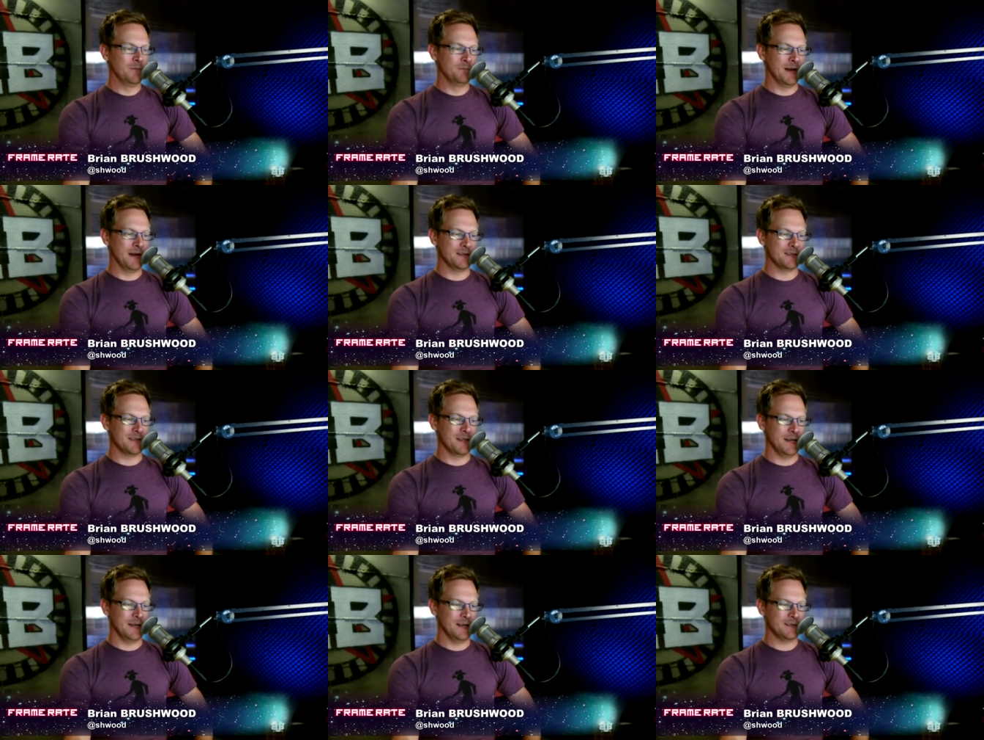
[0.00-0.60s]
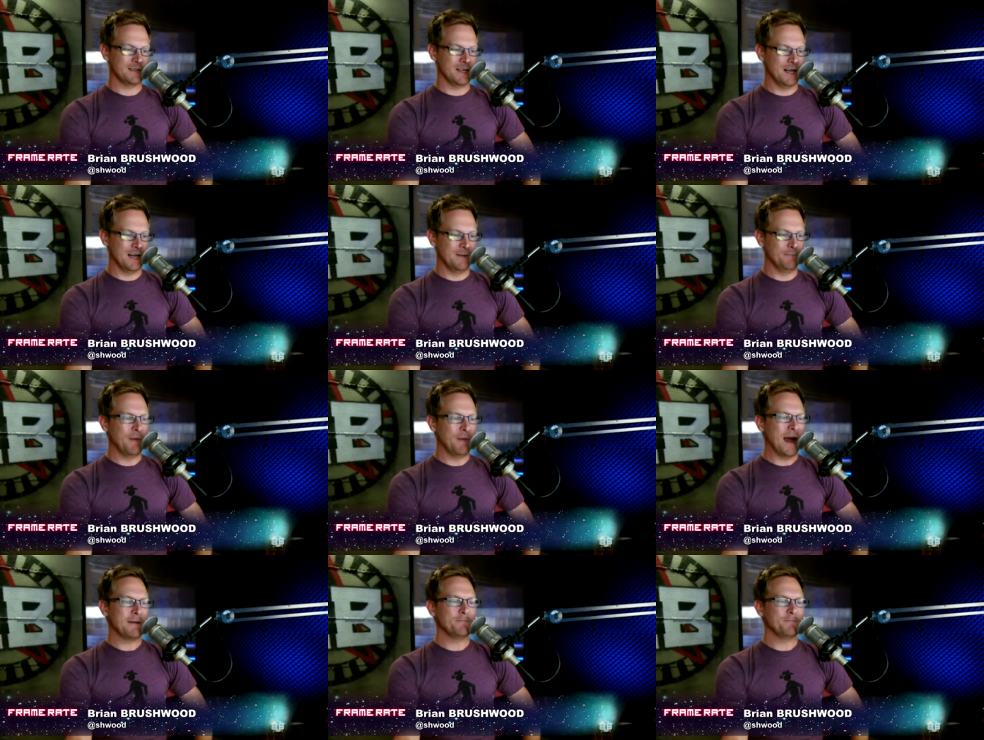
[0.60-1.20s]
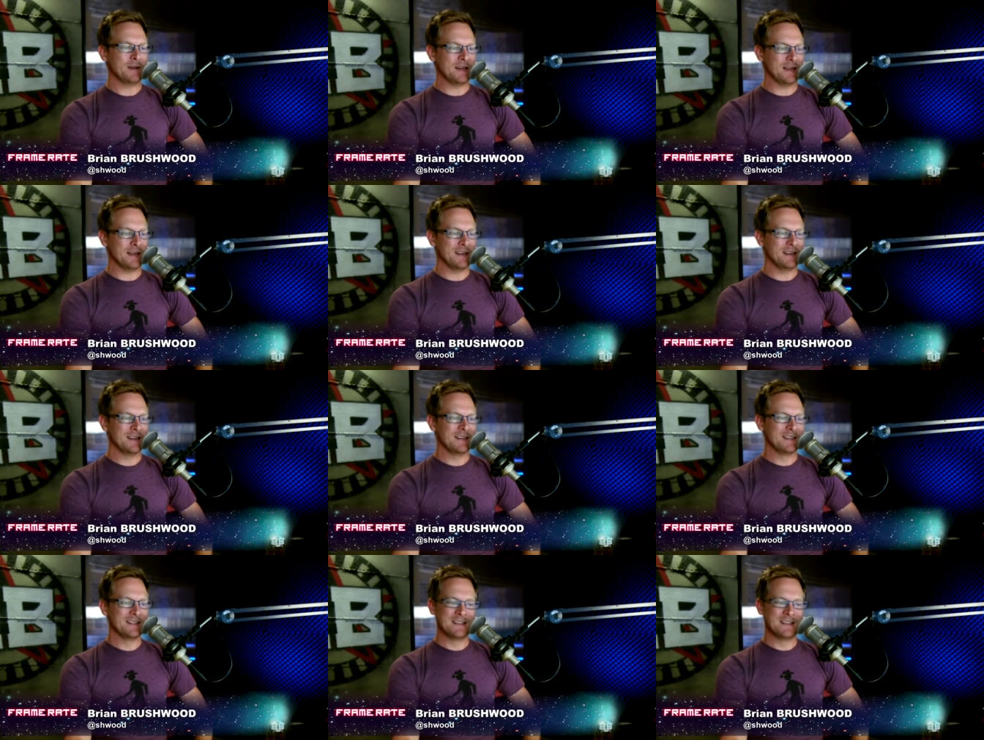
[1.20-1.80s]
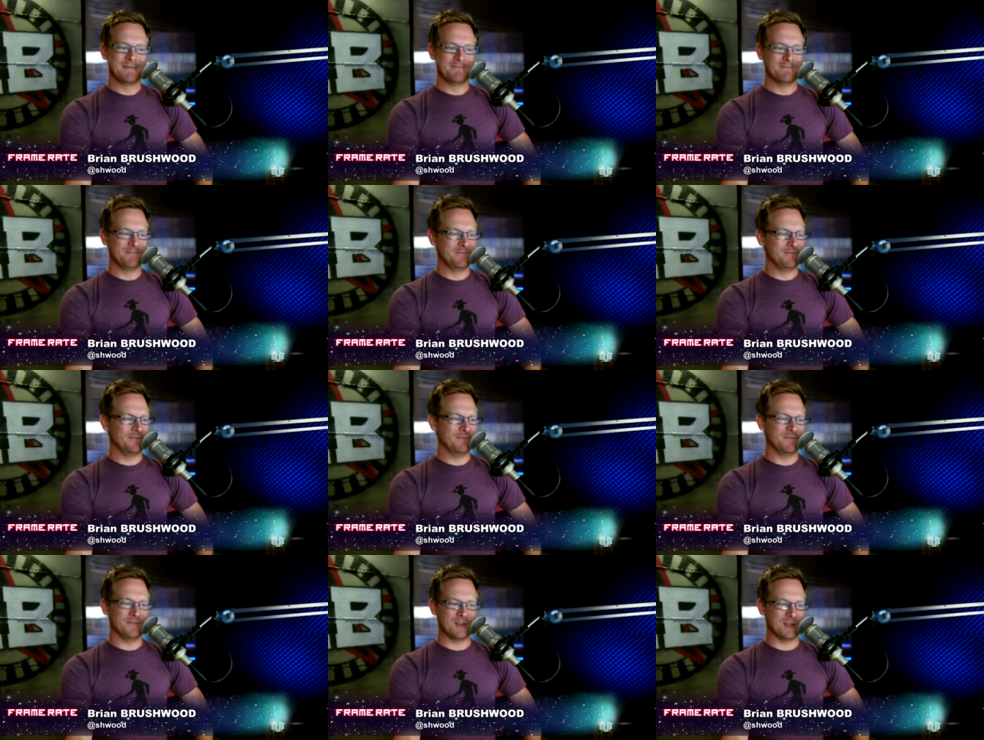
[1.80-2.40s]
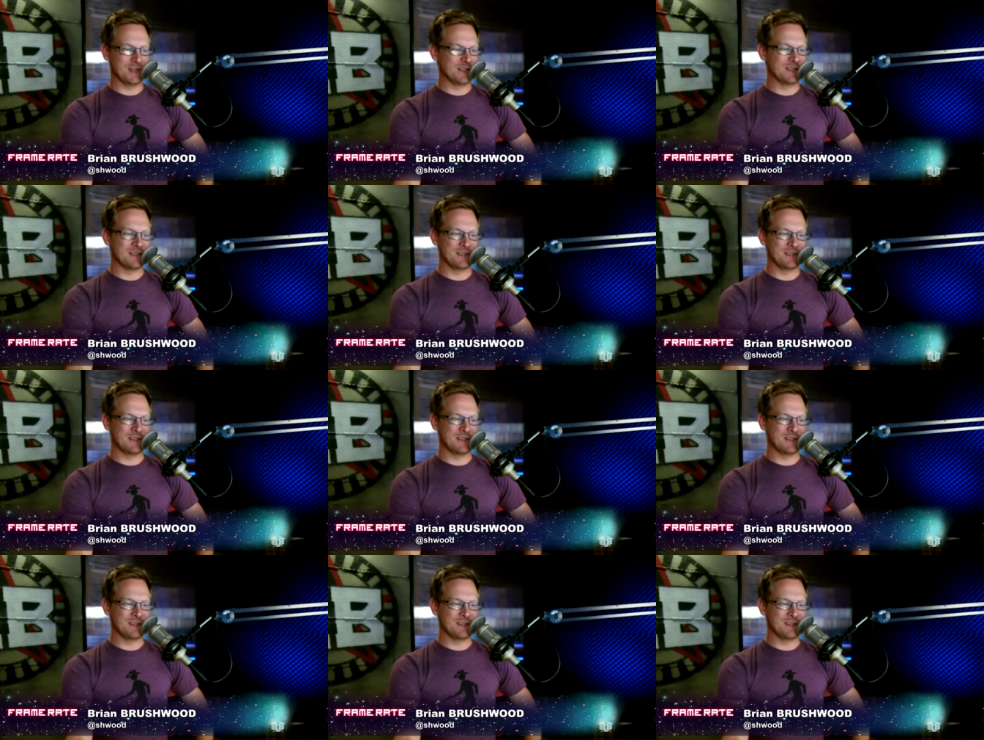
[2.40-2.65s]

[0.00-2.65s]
but uh, Tom might be just